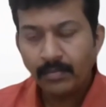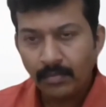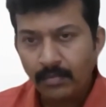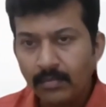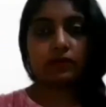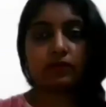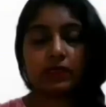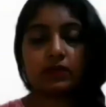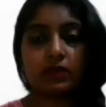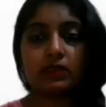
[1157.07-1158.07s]
All right.
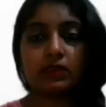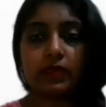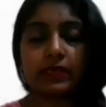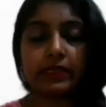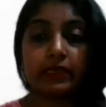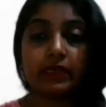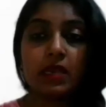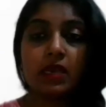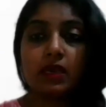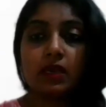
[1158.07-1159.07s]
So agree.
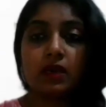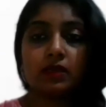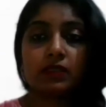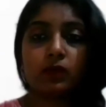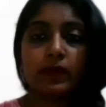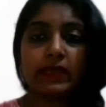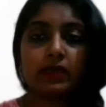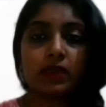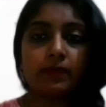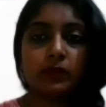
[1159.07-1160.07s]
So when
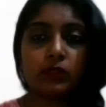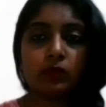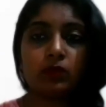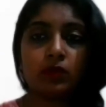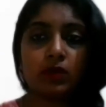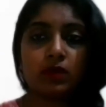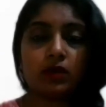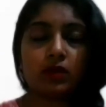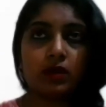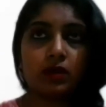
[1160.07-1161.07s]
it comes
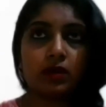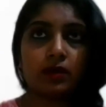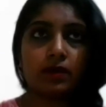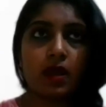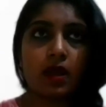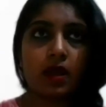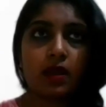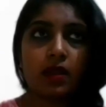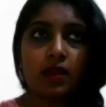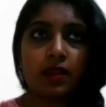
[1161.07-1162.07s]
to
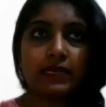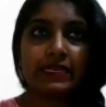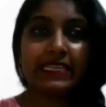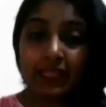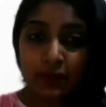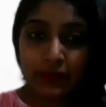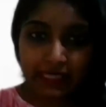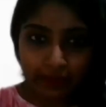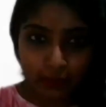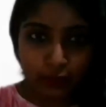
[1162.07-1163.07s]
dealing with
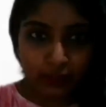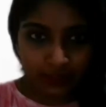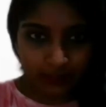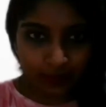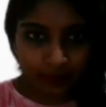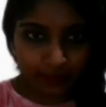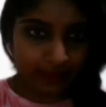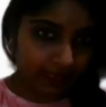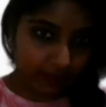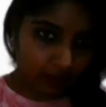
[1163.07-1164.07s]
the emotions of
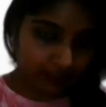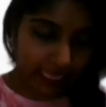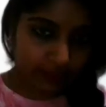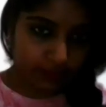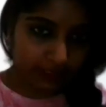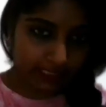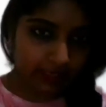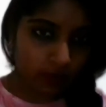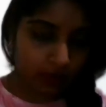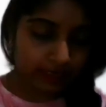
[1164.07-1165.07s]
hearing loss, as you
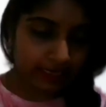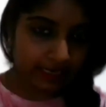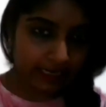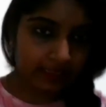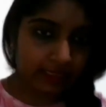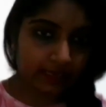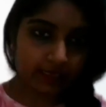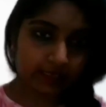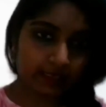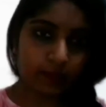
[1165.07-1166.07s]
said already, that it
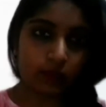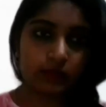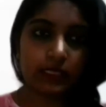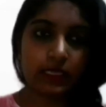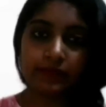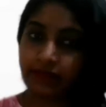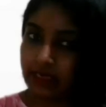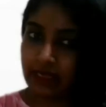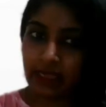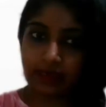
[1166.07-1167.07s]
is about the
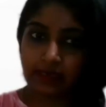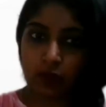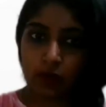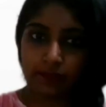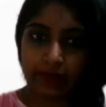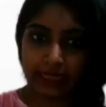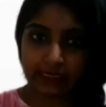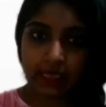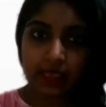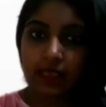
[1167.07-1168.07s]
inferiority
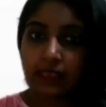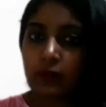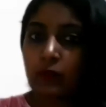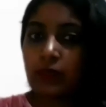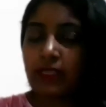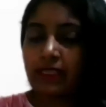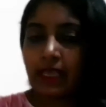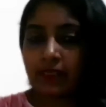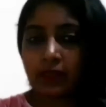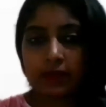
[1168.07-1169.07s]
complex. So what are the
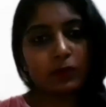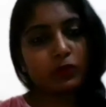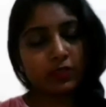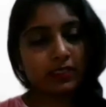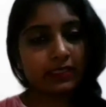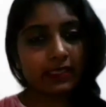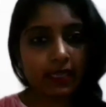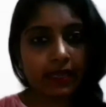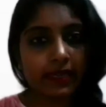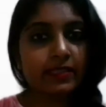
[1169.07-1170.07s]
other emotions that
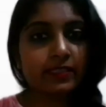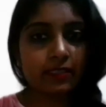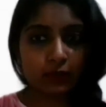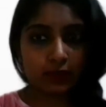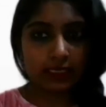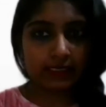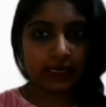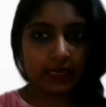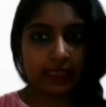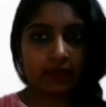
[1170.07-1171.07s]
are connected to this?
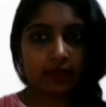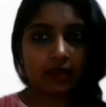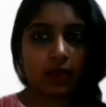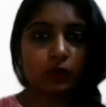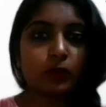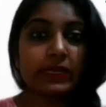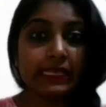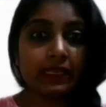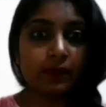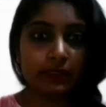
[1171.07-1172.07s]
Like, how do we
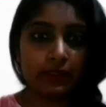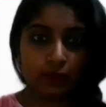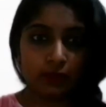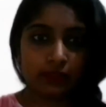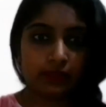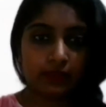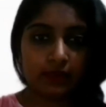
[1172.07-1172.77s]
deal with those?